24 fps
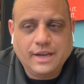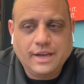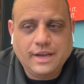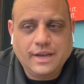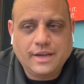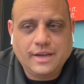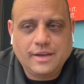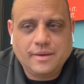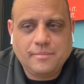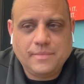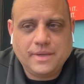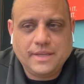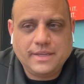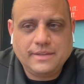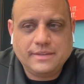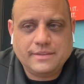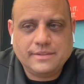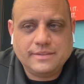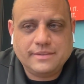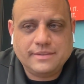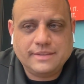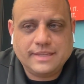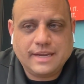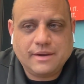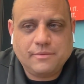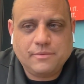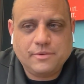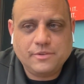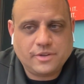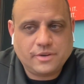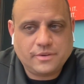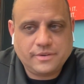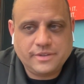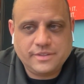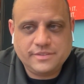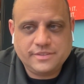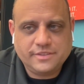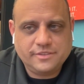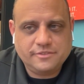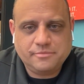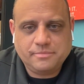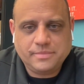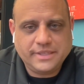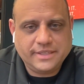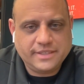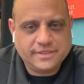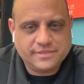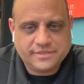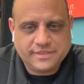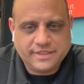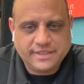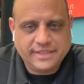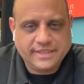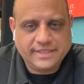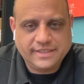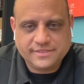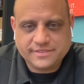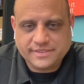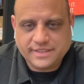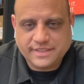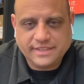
Um, and that was always his biggest thing, is